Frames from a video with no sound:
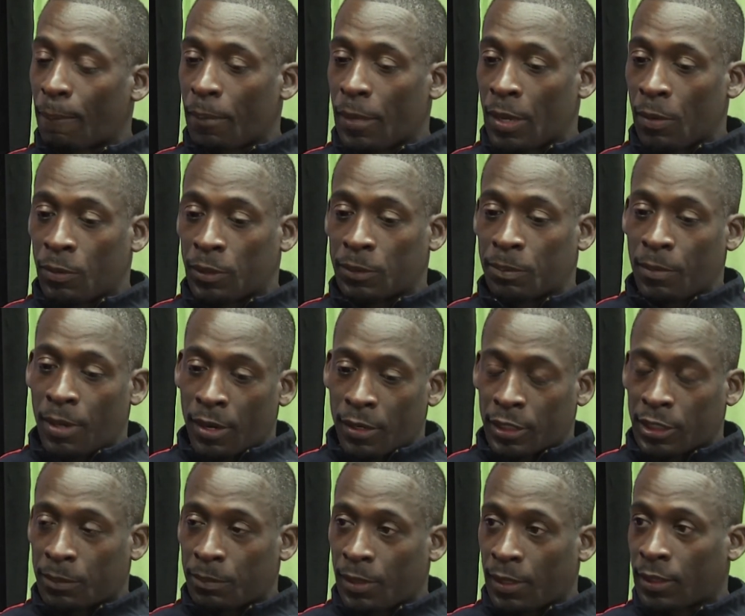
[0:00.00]
It was Meredith
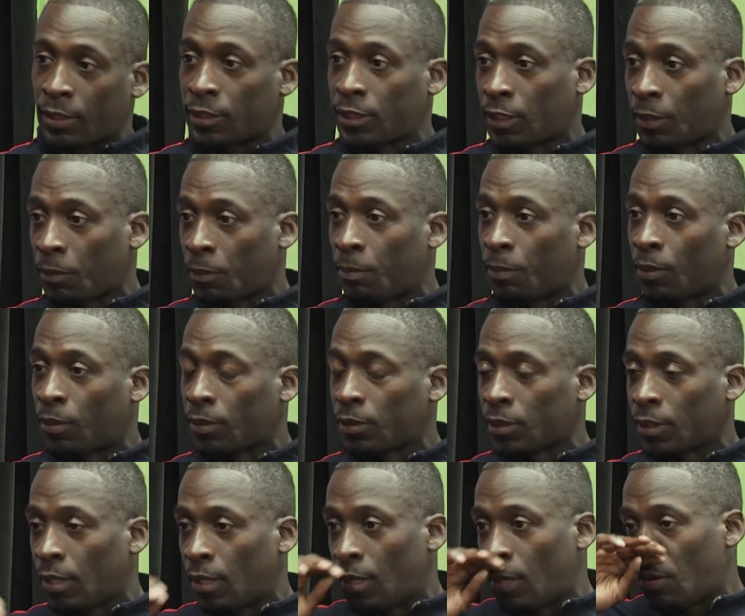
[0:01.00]
Smith and Sybil Bose
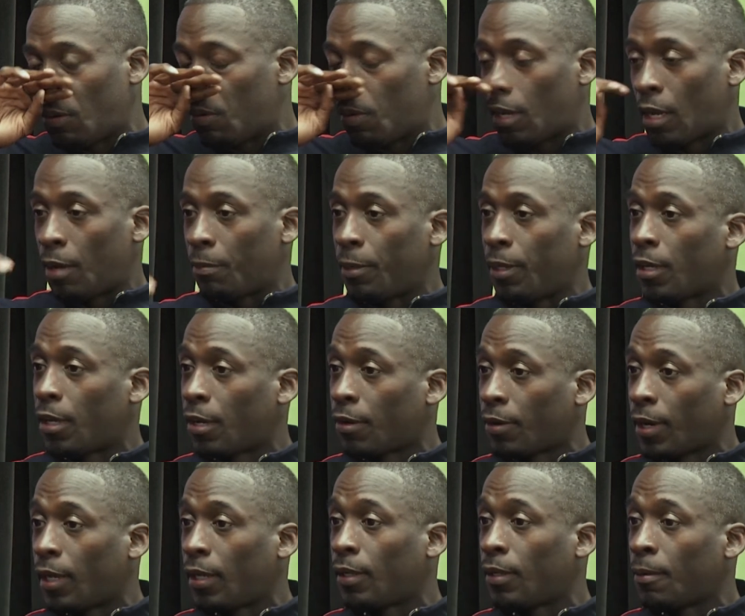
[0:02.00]
who helped me
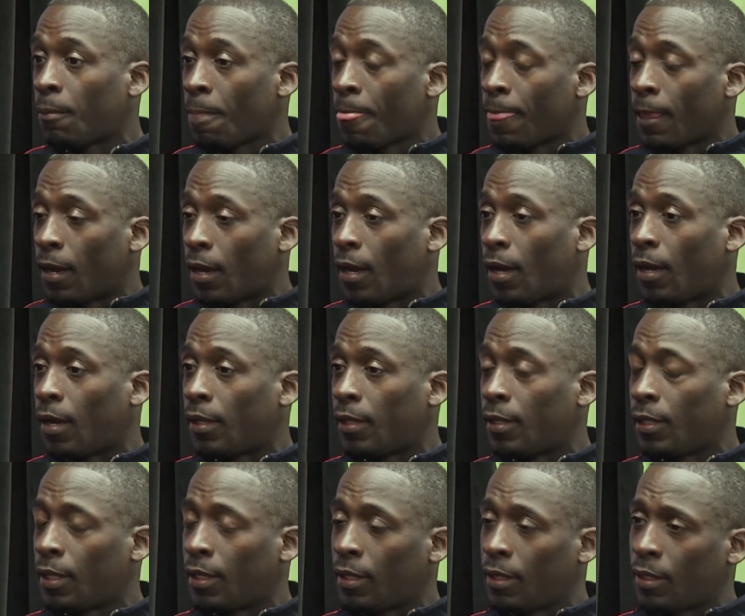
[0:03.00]
create
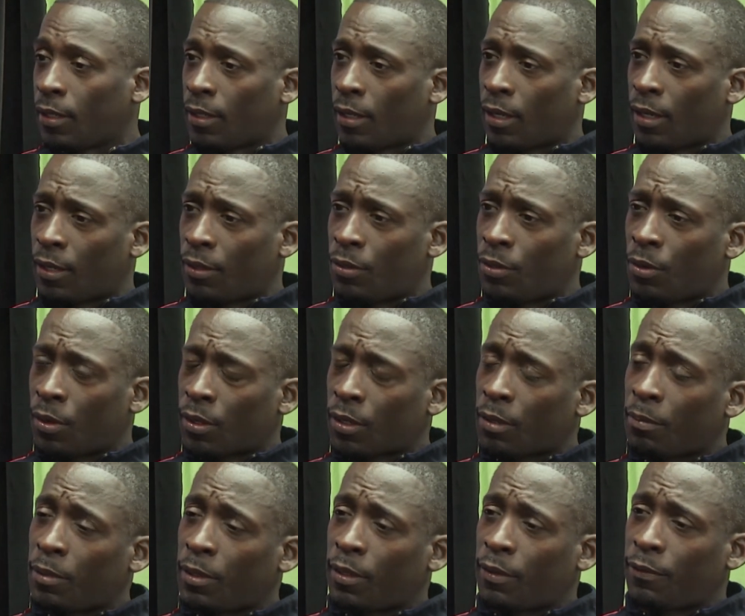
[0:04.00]
the Newark
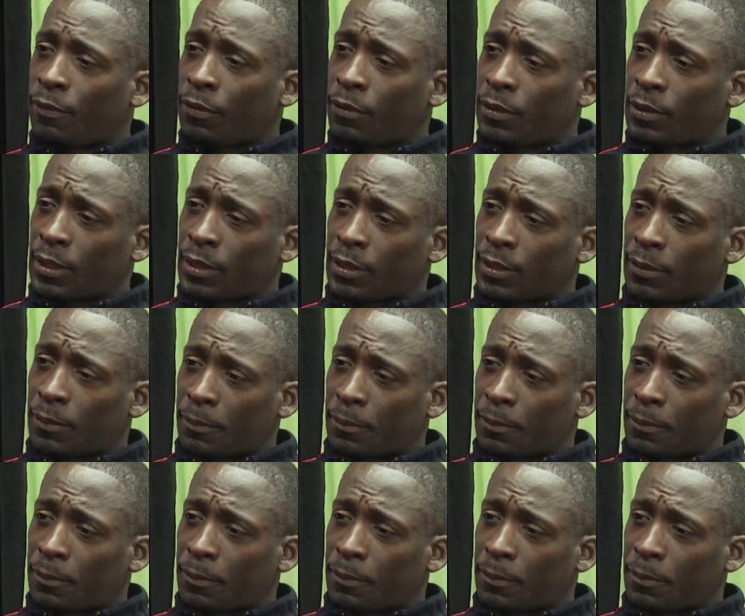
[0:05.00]
Community Food System.